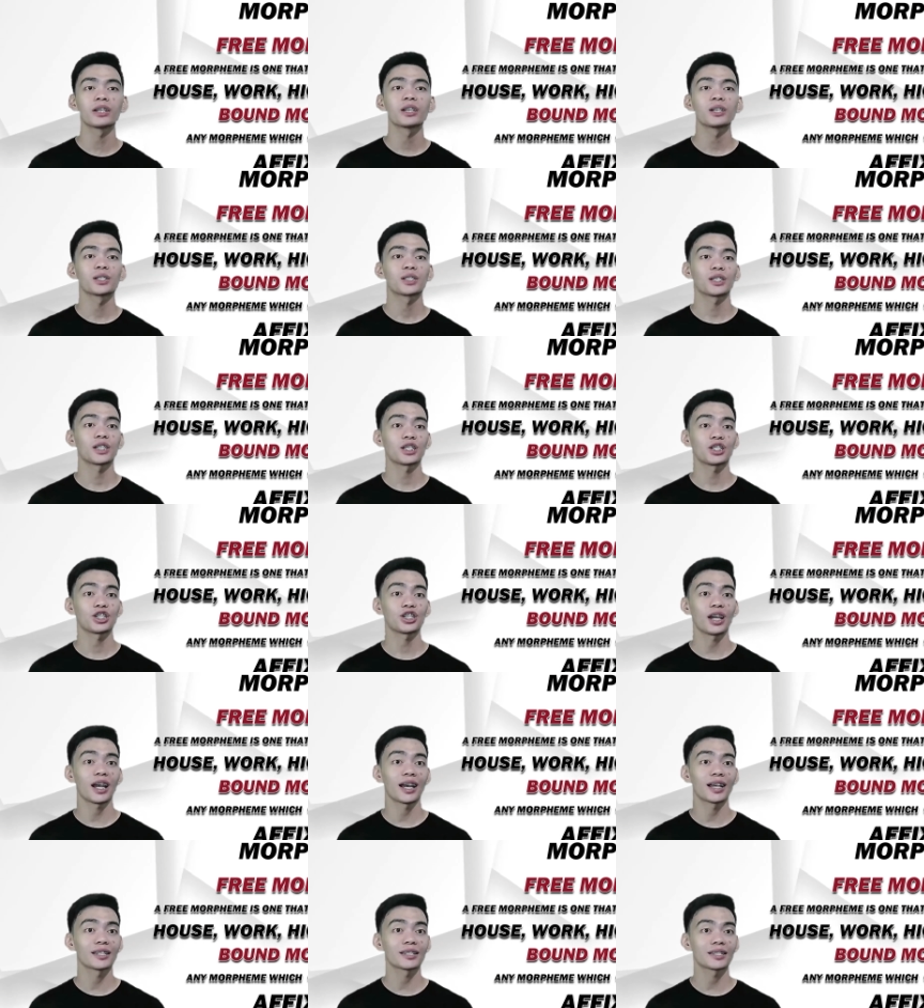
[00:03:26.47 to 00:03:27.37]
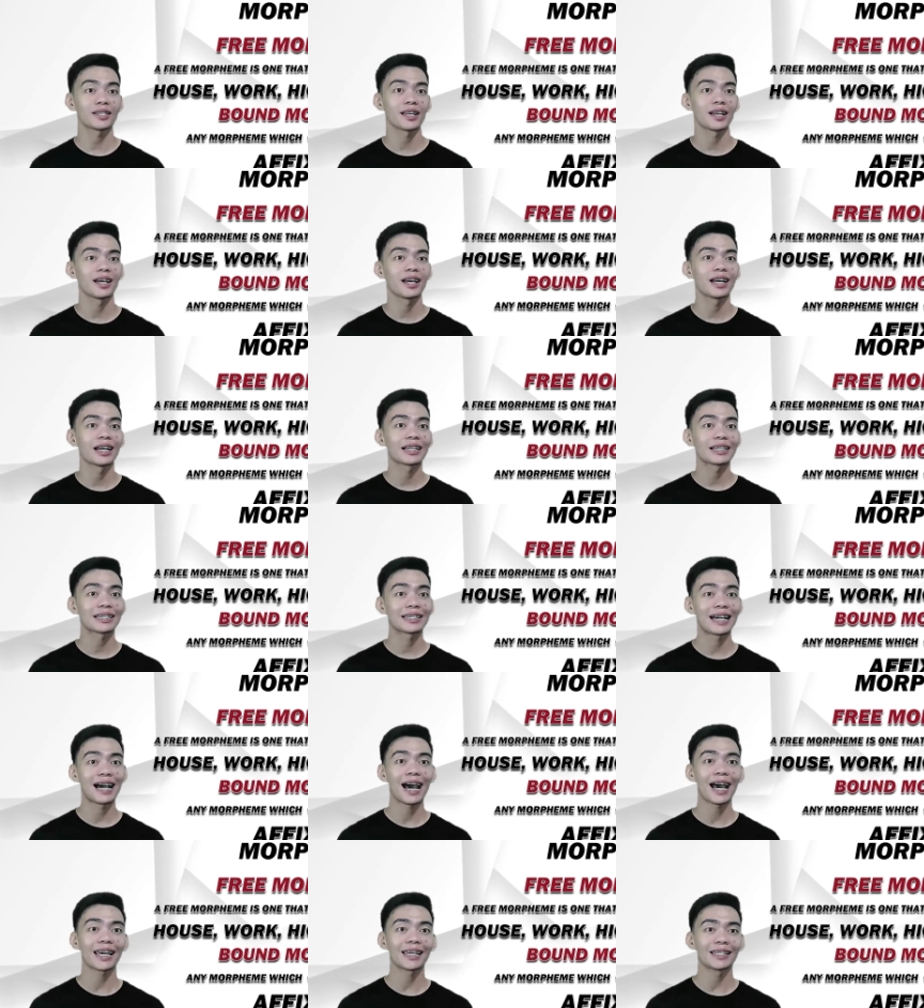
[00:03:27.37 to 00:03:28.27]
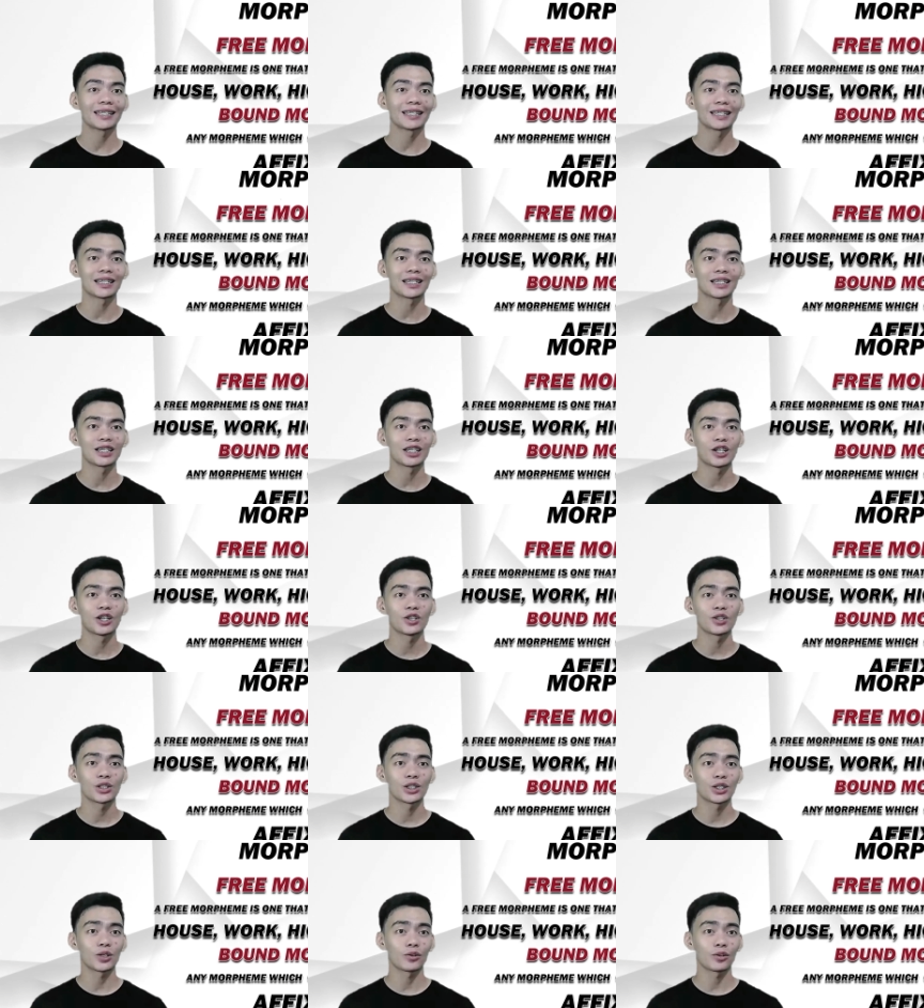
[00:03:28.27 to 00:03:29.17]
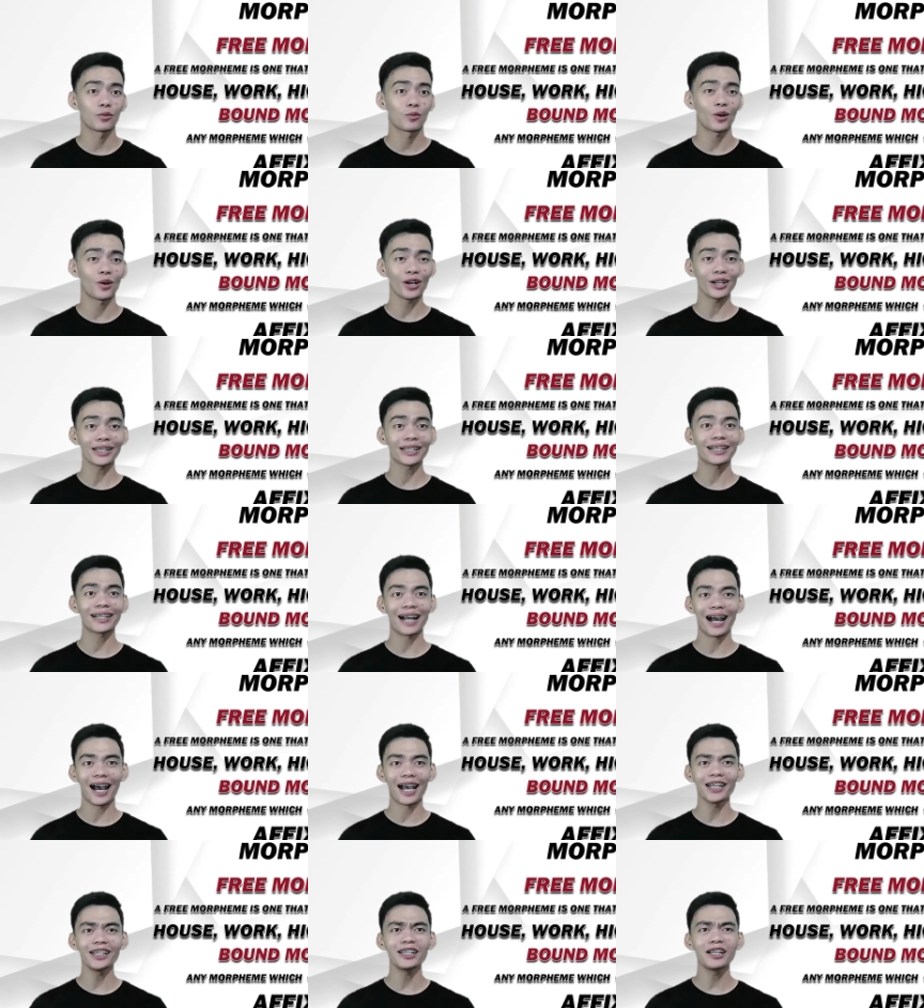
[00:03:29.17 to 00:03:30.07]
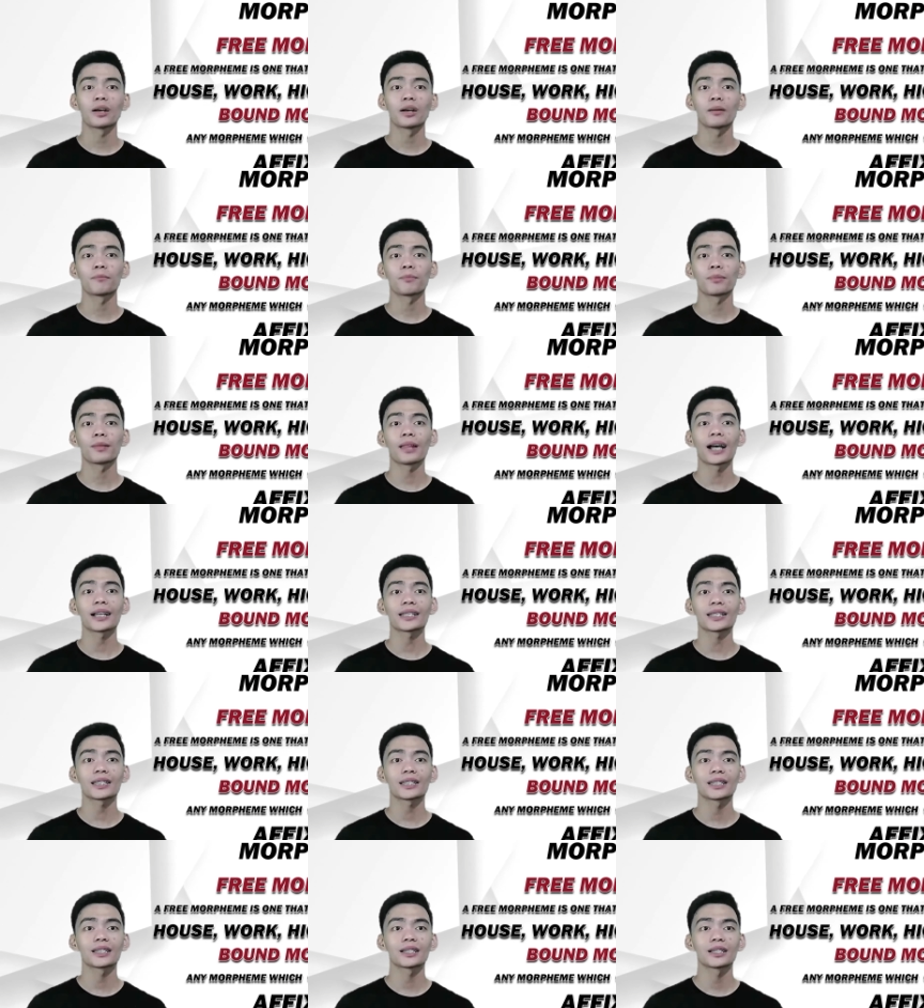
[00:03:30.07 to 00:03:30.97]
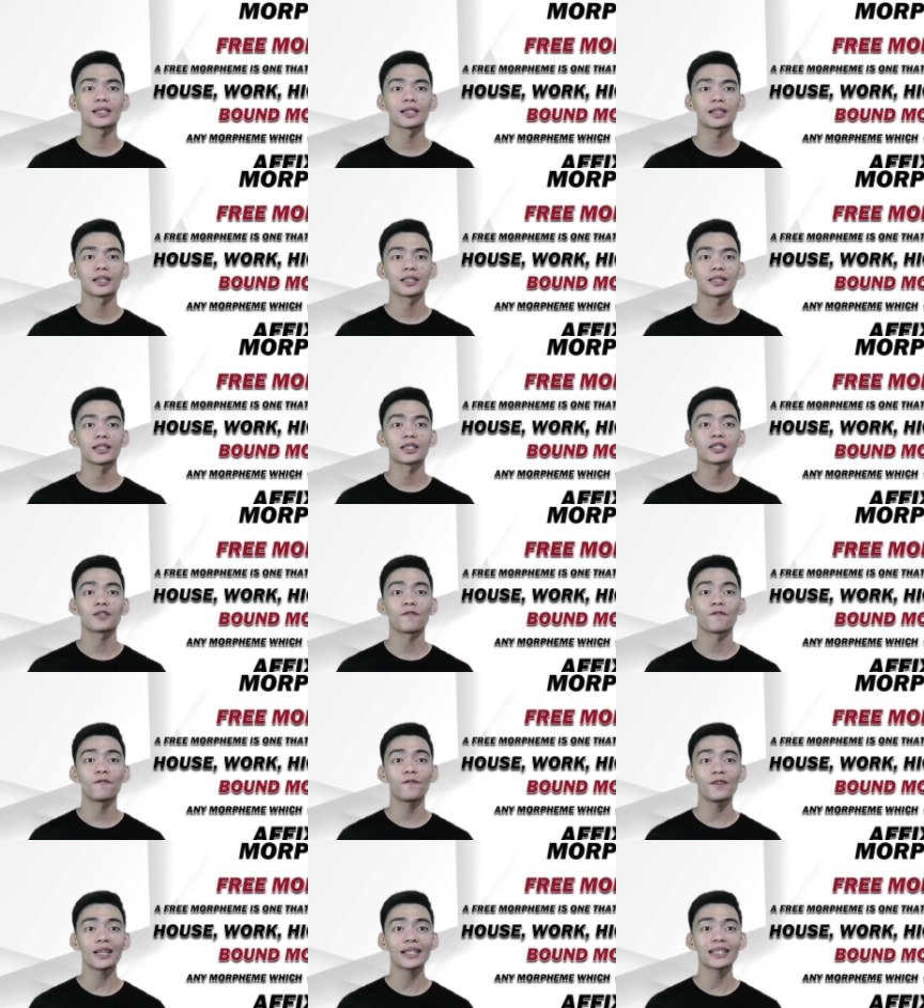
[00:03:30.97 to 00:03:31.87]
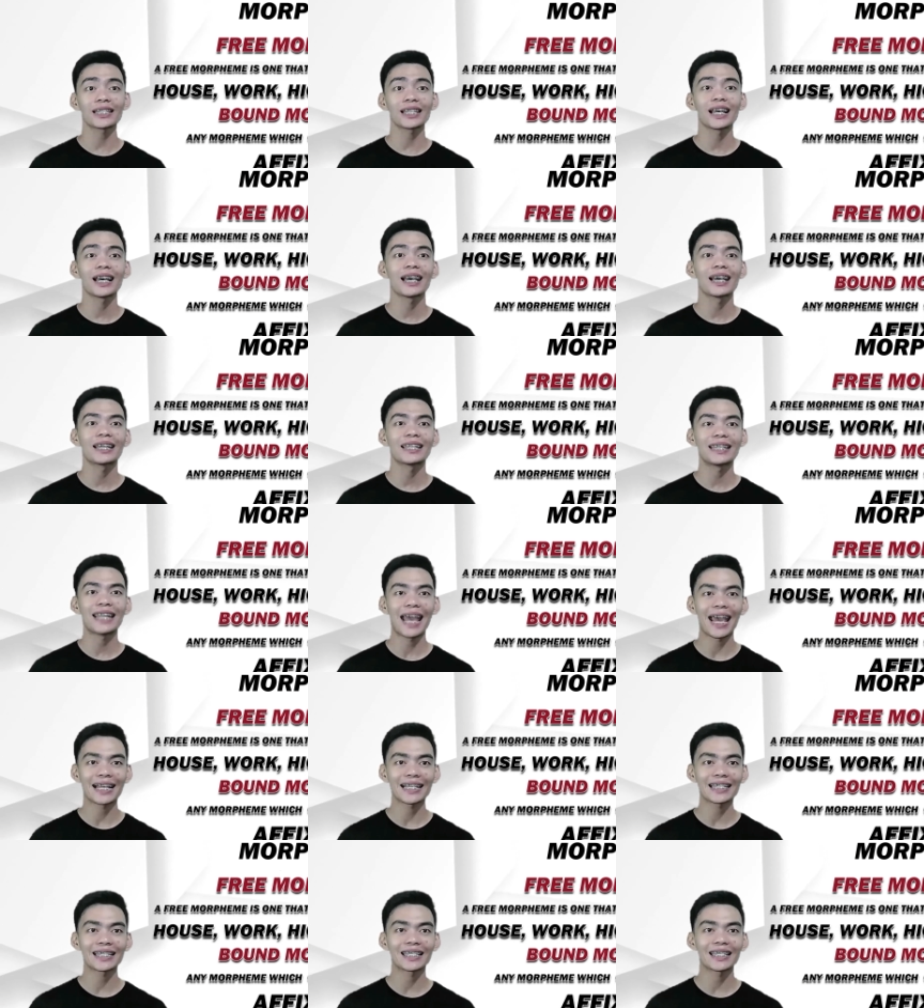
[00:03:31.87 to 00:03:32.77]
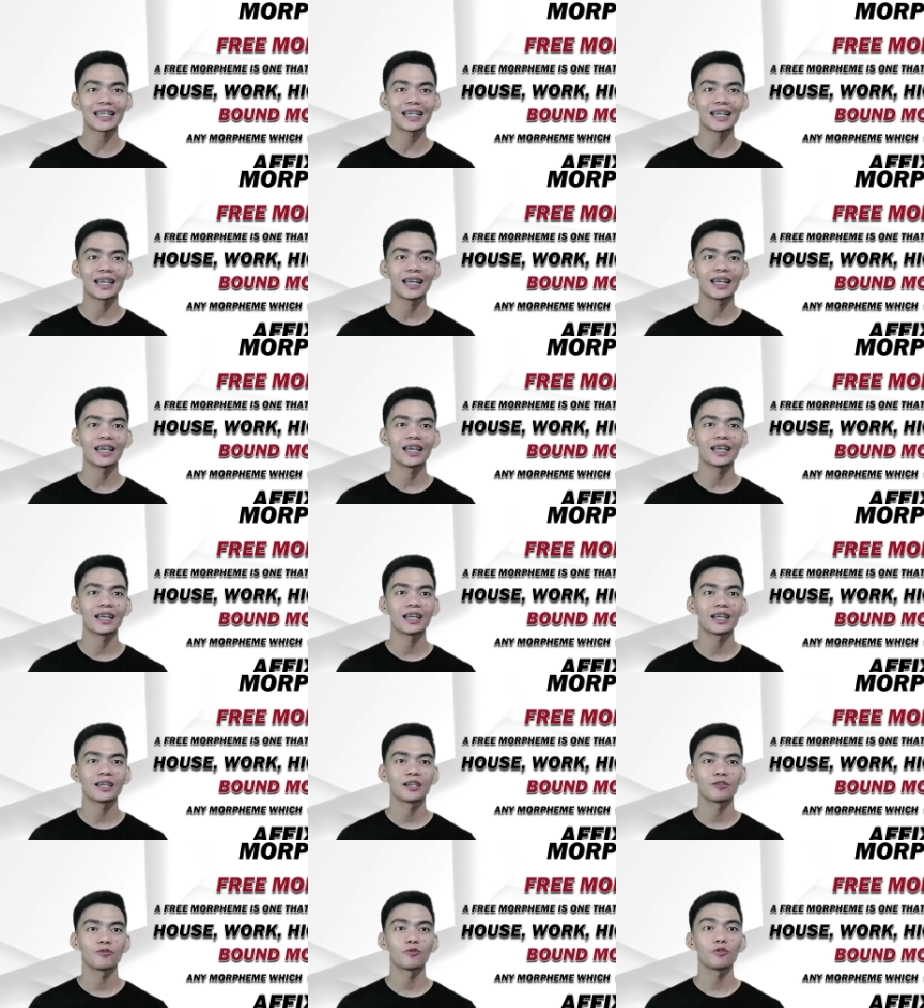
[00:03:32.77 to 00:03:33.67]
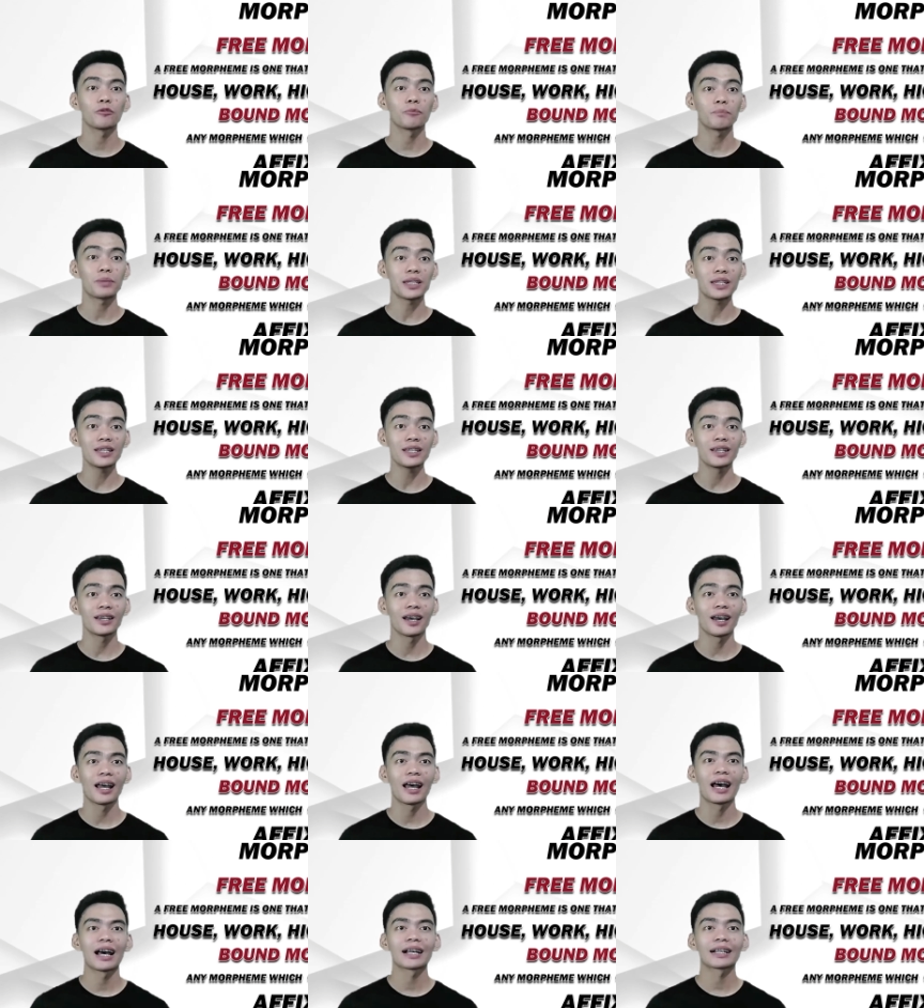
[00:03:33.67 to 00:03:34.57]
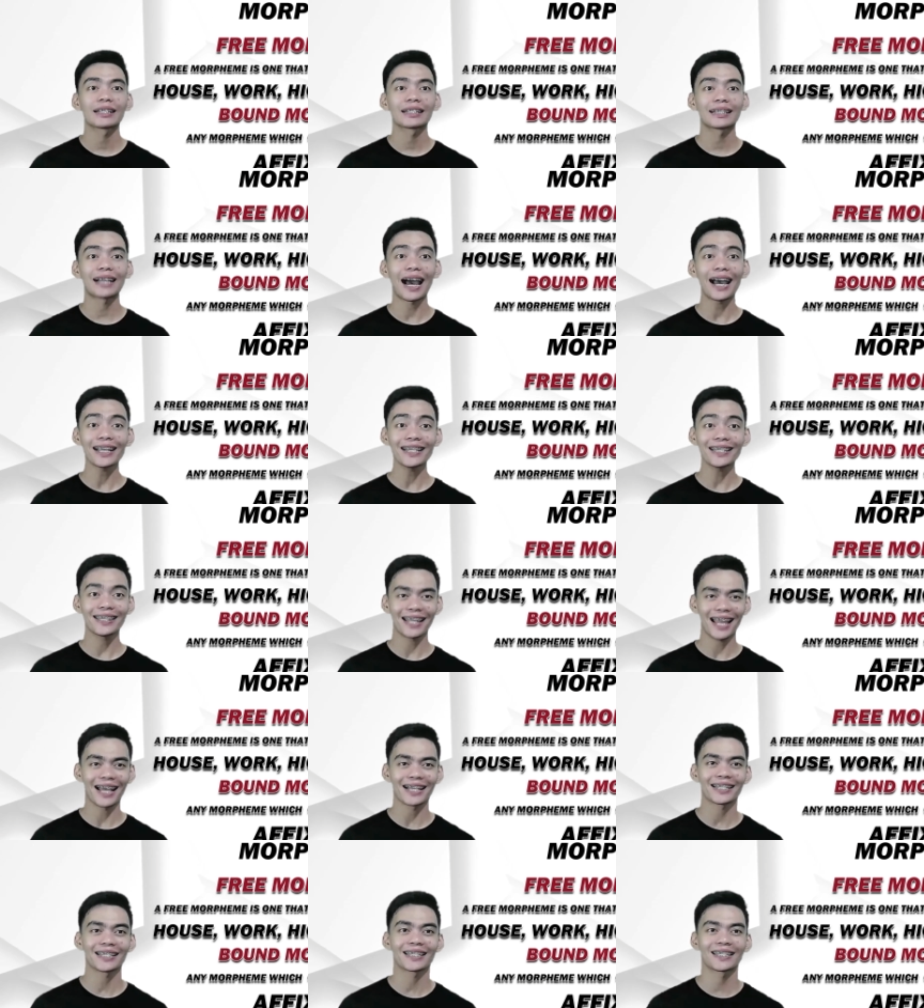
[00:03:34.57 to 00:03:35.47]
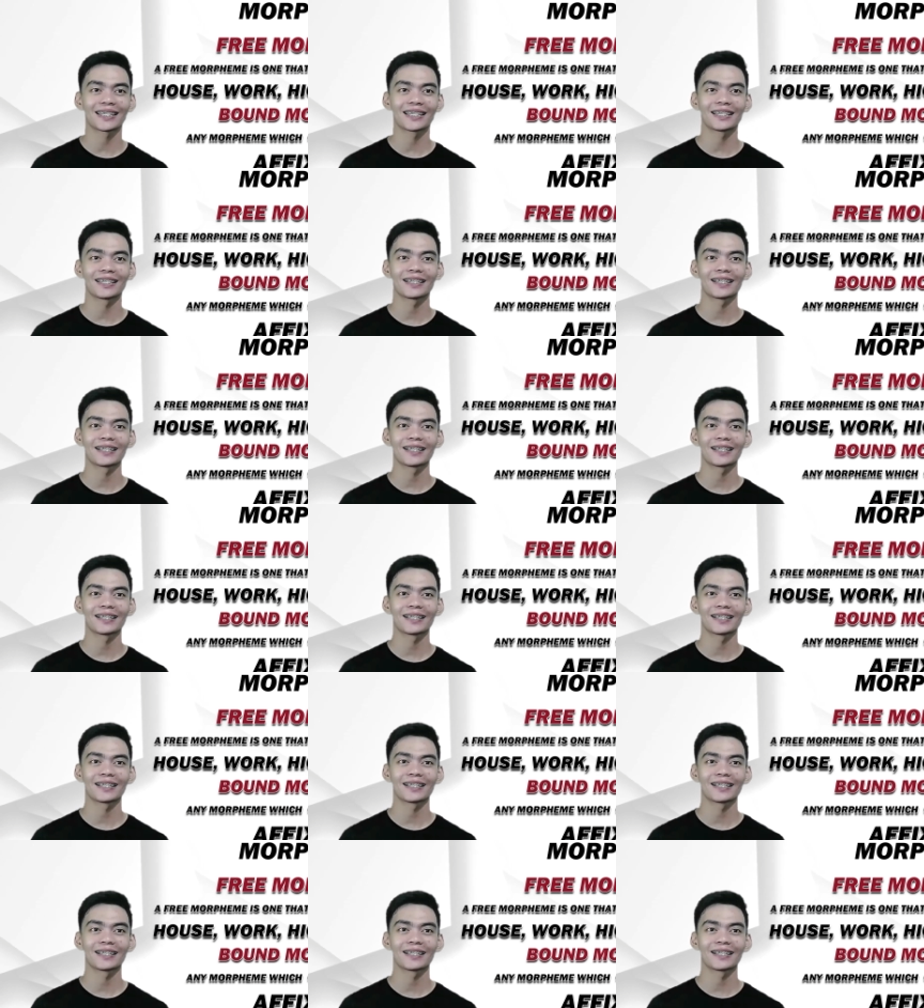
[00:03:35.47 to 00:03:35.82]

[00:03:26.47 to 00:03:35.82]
such as kind. So the word kind plus the suffix ness will be kindness.